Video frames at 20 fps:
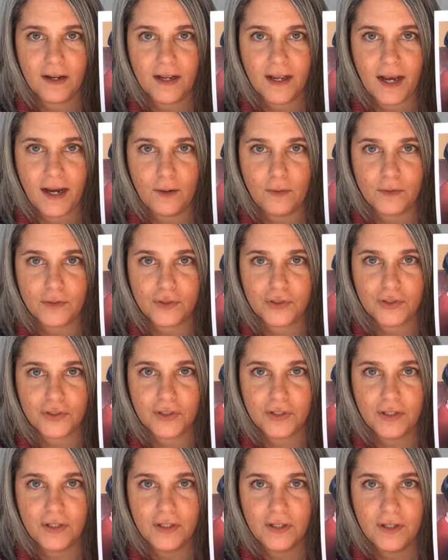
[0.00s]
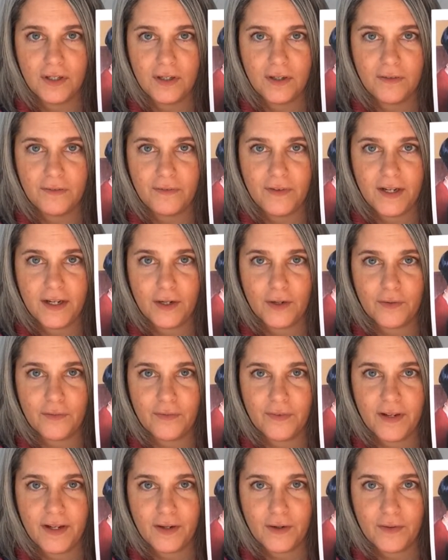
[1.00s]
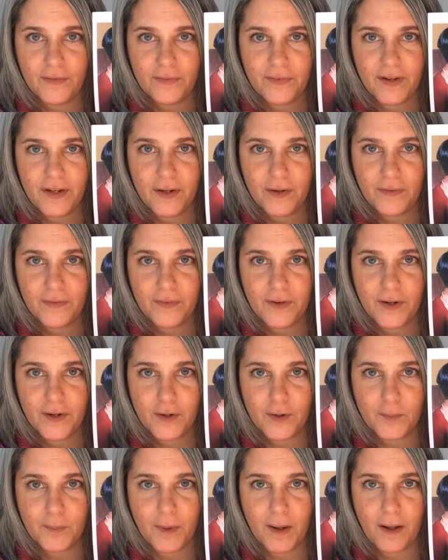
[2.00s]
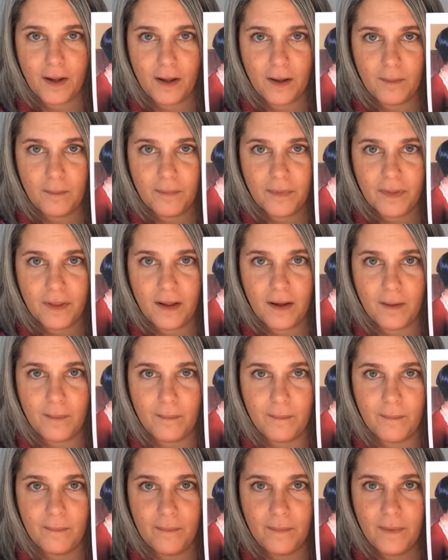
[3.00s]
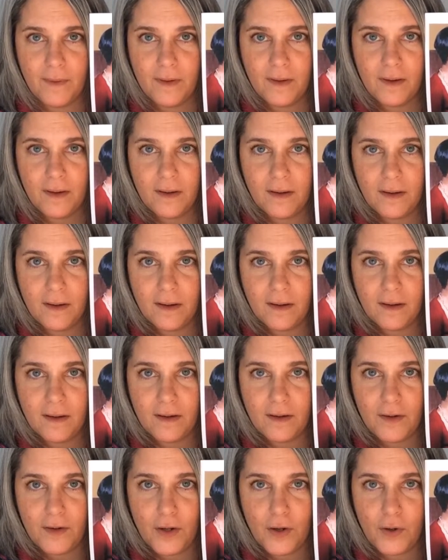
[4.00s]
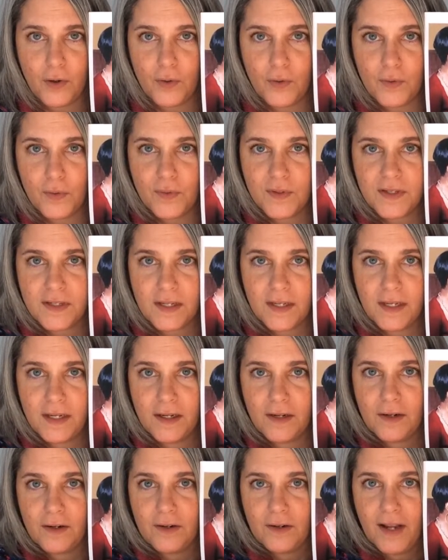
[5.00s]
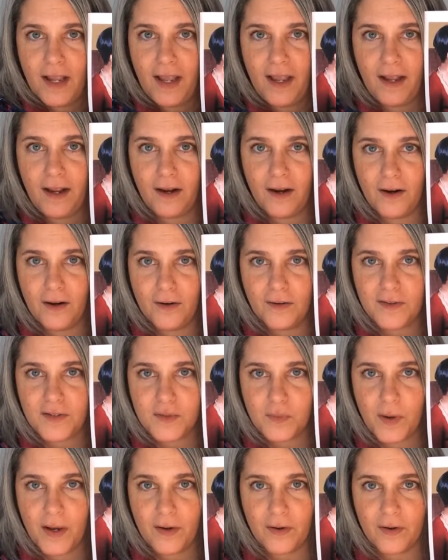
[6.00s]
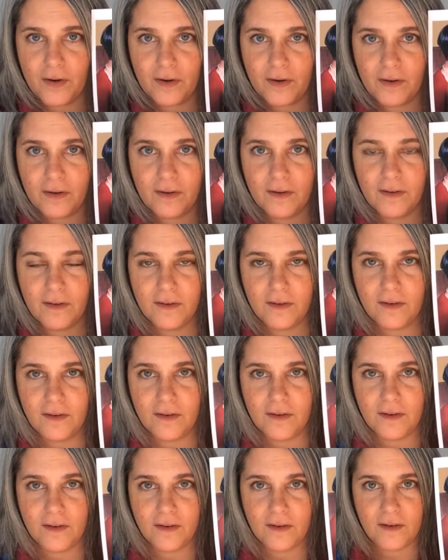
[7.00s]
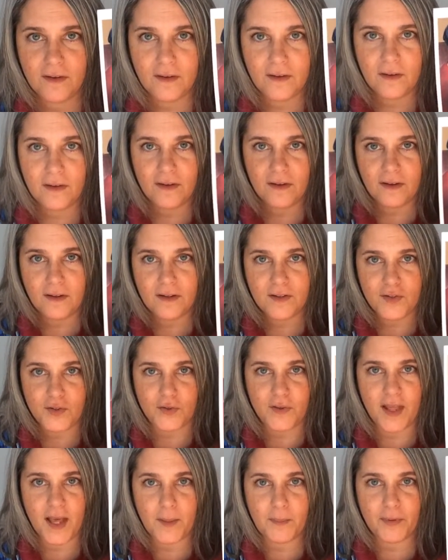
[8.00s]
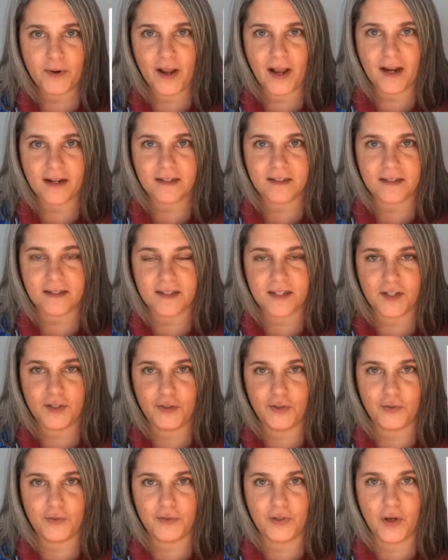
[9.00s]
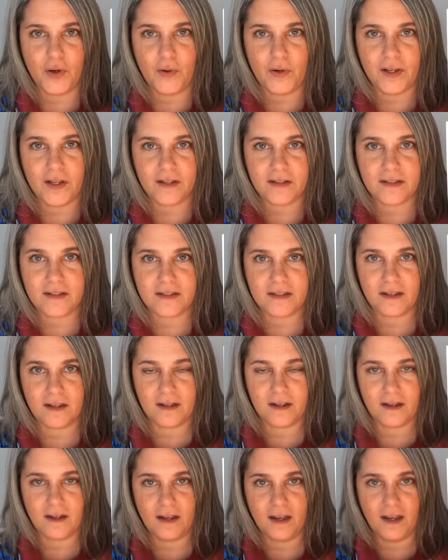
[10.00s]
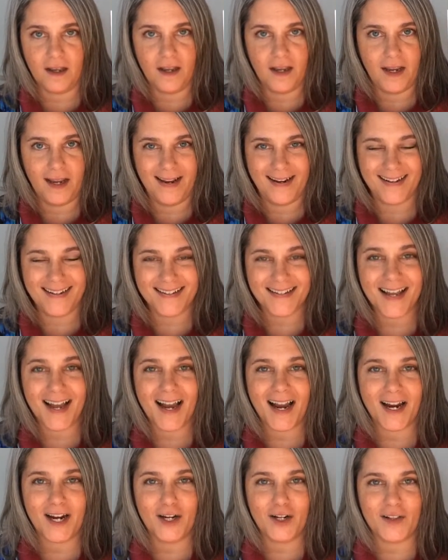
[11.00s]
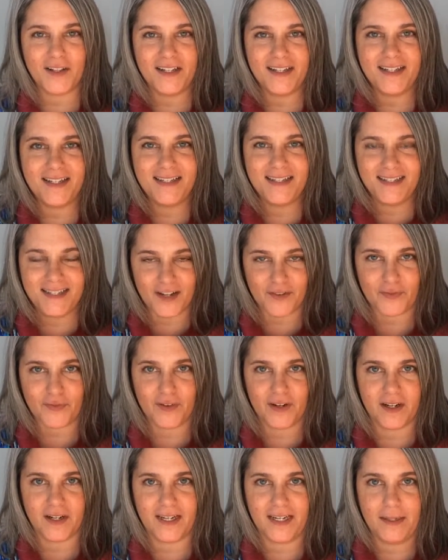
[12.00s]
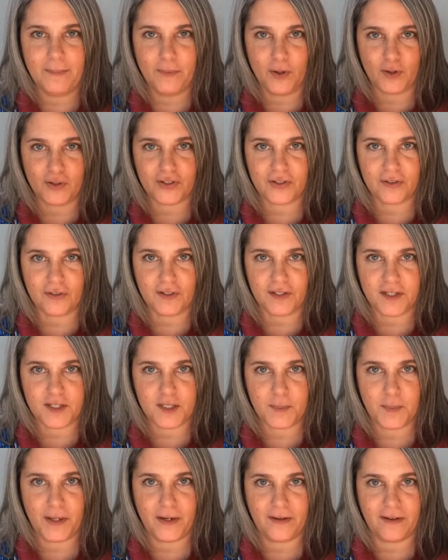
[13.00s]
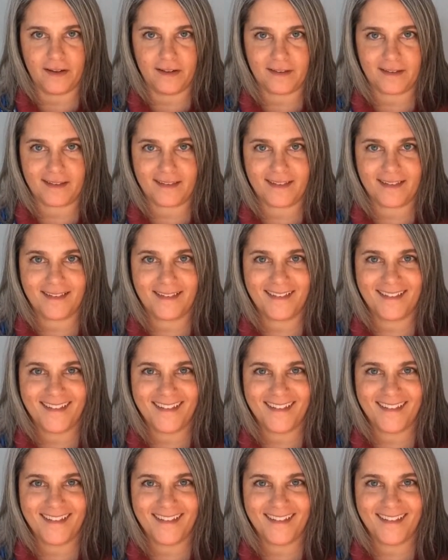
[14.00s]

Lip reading: couch, finger, finger, finger, finger, palm, thumb, nose, ear, hair, sweater. Do that practice and you'll notice an entirely different emotional experience.